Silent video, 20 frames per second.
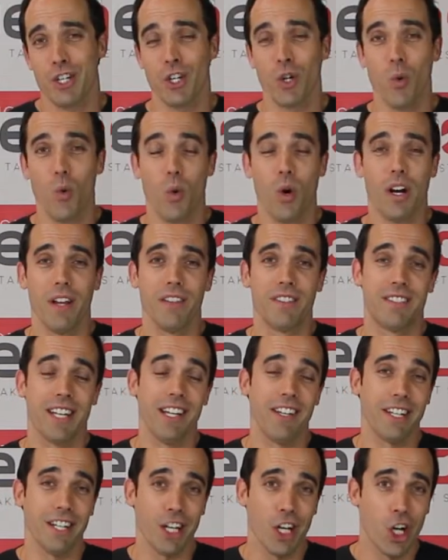sure what
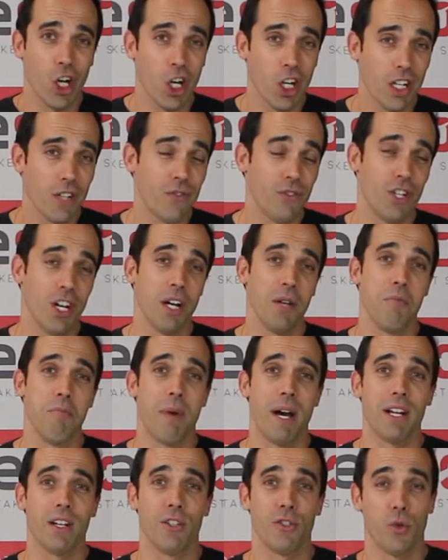Salient could have done
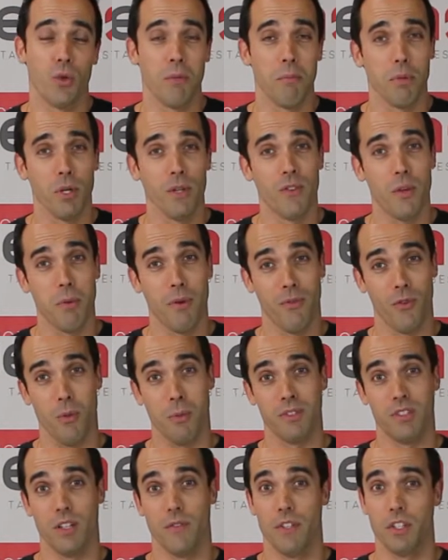better to improve the
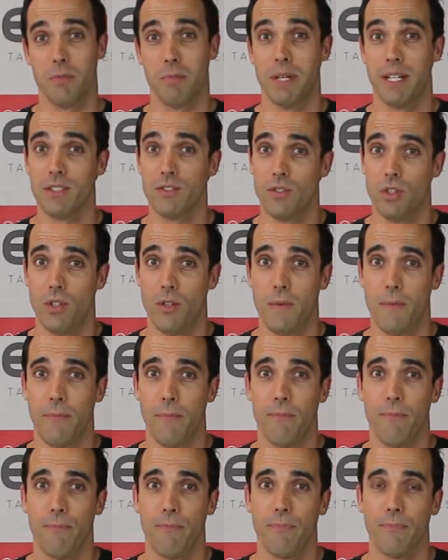performance of this pistol.
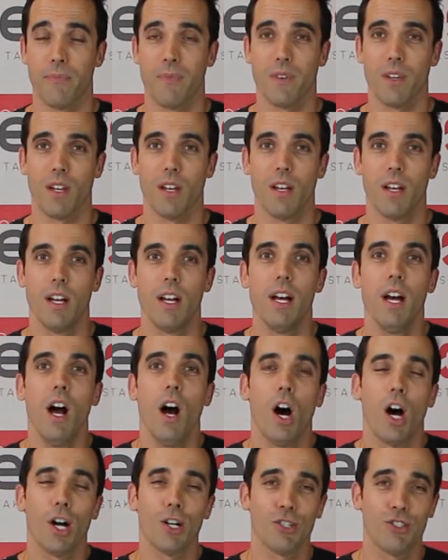
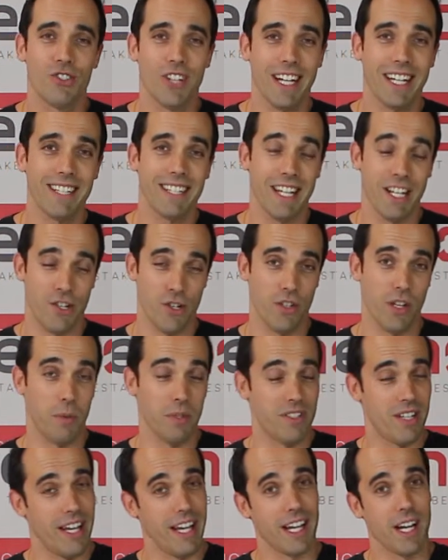Our second issue that we
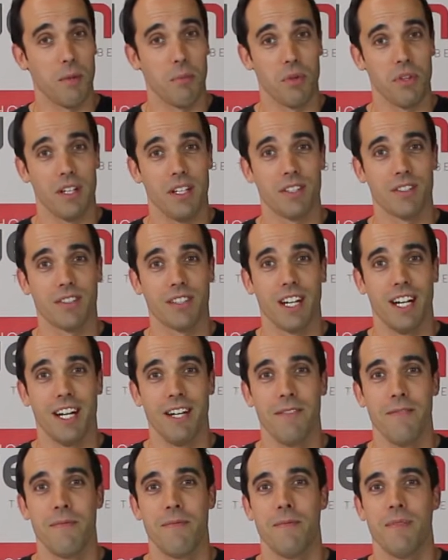take up with this
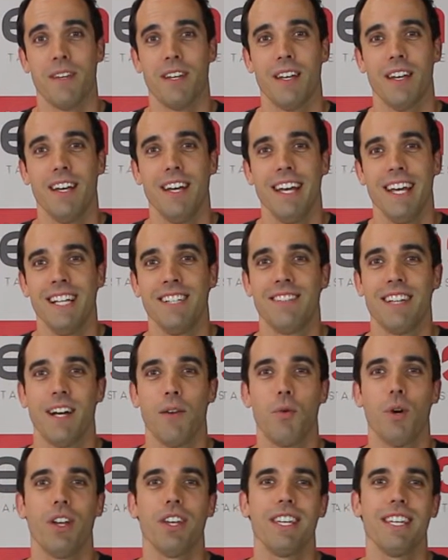gun is that
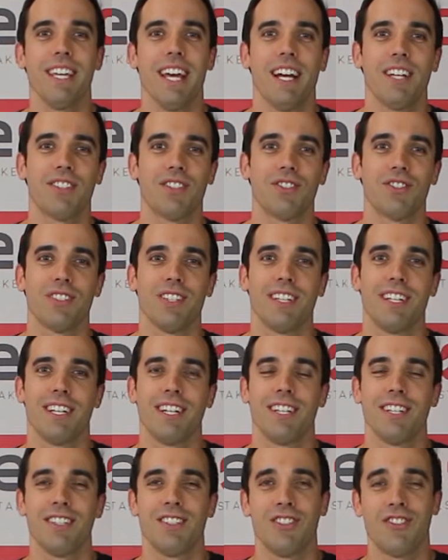while yes,
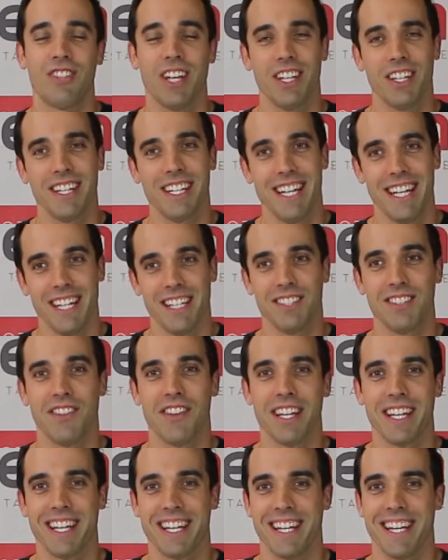Salient is the
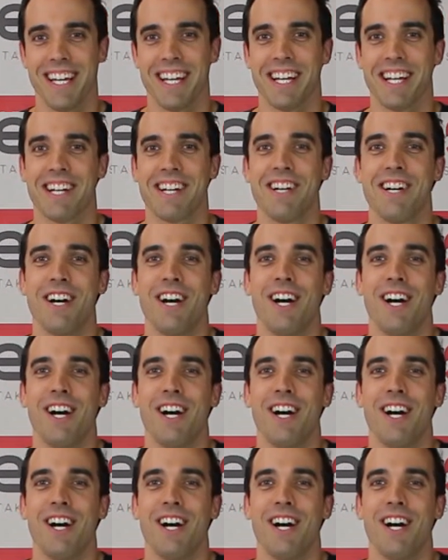king